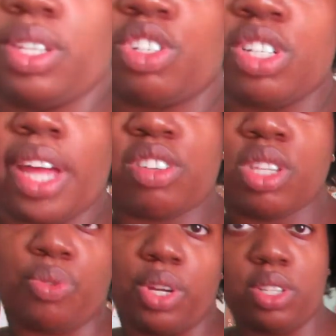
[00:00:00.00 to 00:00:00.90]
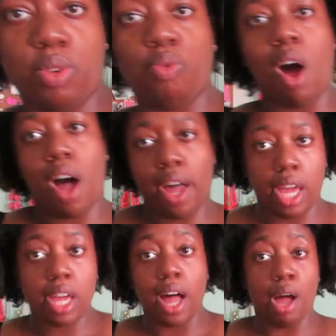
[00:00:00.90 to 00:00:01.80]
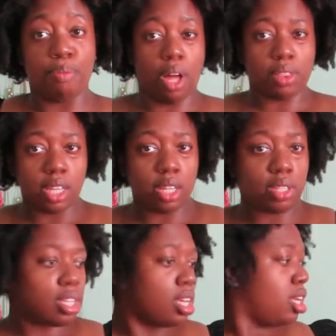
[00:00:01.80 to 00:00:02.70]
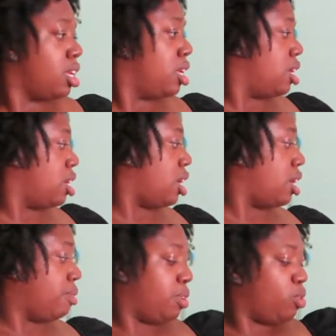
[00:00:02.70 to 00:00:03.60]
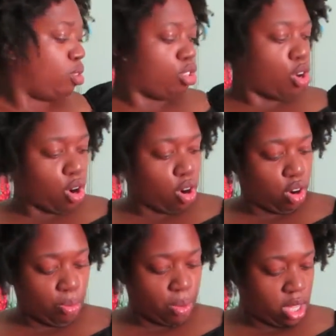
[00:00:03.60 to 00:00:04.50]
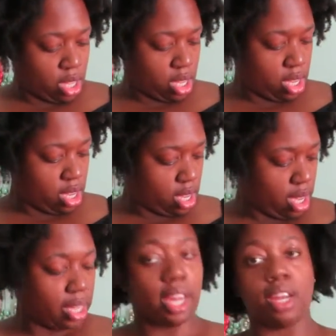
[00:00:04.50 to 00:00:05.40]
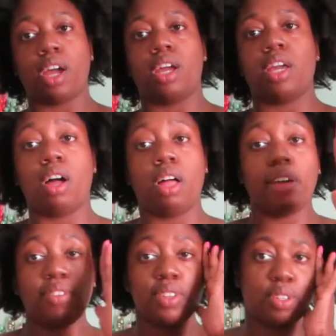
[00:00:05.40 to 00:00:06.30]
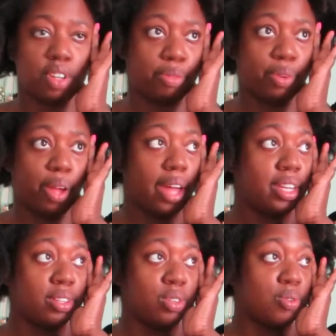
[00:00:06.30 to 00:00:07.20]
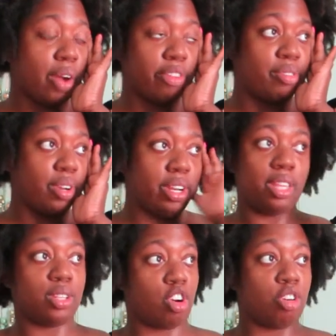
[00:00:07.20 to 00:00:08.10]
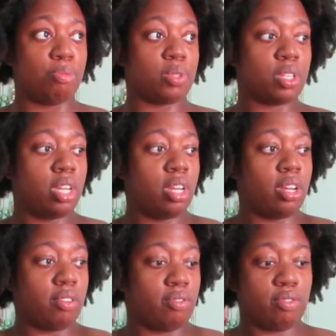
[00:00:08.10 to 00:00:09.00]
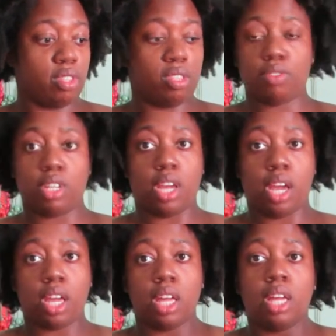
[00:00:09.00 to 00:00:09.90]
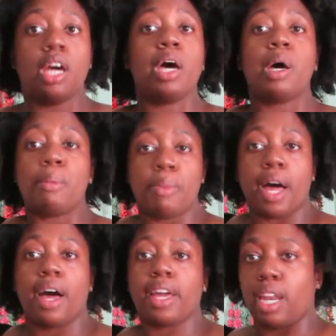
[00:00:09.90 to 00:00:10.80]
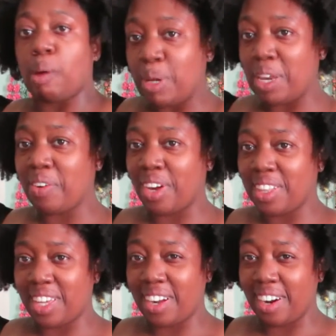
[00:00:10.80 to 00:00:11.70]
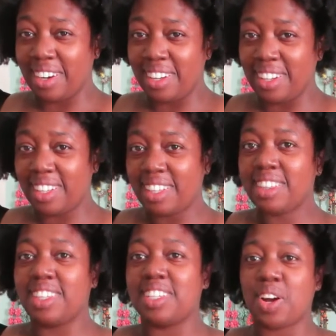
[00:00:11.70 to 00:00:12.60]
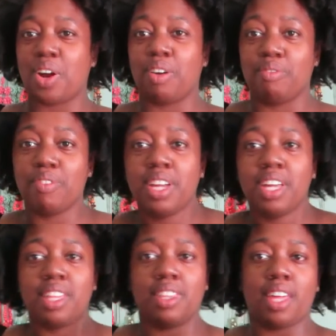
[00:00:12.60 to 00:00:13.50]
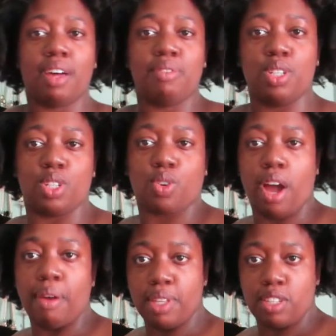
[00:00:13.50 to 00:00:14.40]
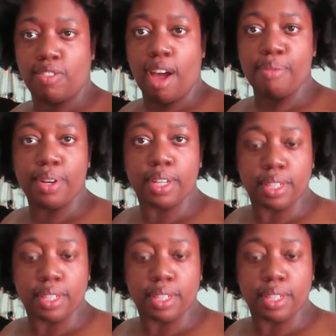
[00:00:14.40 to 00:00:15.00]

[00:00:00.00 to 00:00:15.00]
She's actually the reason why I bought these. There's a term. Again, y'all, I feel so terrible. I do not remember any of the terms today. But again, I'll put it right there. The term to describe this fabric.